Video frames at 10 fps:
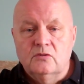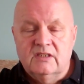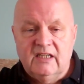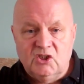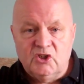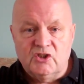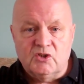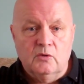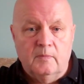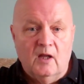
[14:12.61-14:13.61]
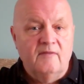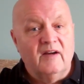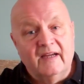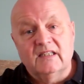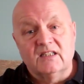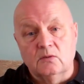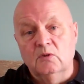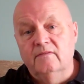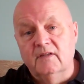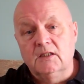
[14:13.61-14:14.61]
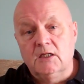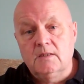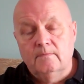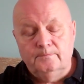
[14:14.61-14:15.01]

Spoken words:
teachers to apply for access to work funding.